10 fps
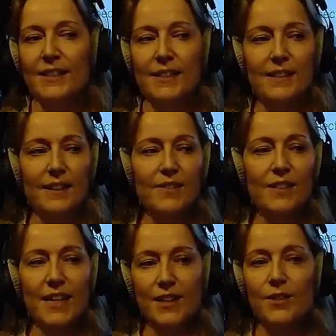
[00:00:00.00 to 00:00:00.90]
kind of
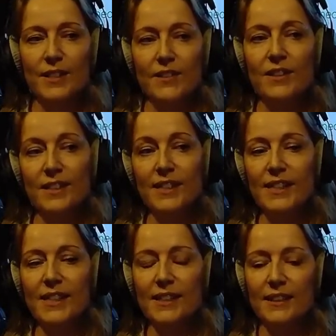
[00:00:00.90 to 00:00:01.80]
take you
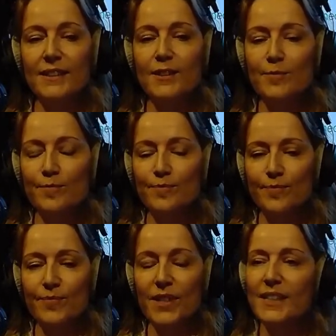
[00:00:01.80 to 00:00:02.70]
seriously,
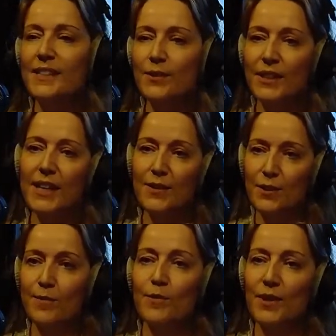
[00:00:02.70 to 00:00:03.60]
you need to engage with
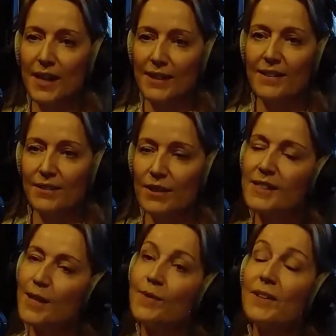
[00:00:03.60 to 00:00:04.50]
them on the
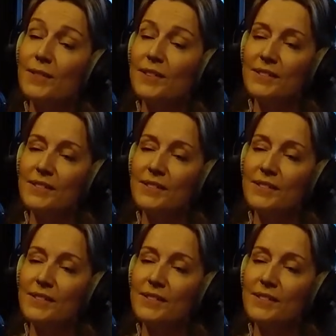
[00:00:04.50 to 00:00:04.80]
same level.